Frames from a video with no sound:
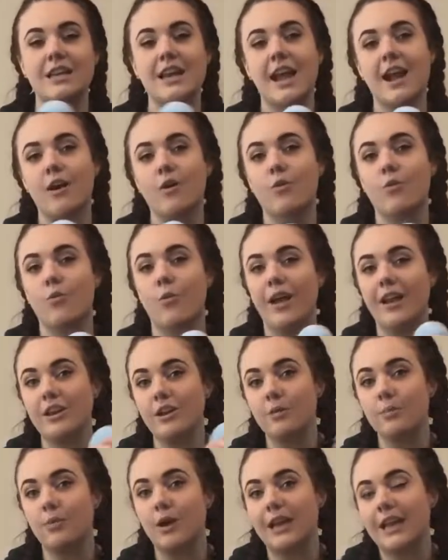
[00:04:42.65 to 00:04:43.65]
Now,
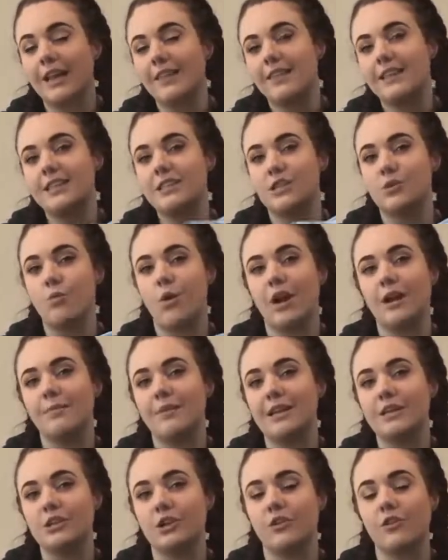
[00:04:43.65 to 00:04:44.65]
when you're braiding these, you
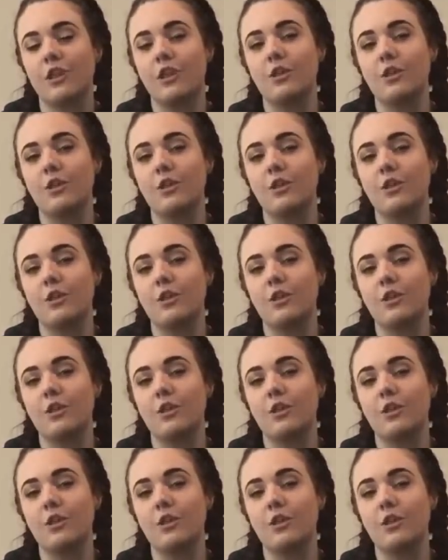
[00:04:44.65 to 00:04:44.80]
wanna make sure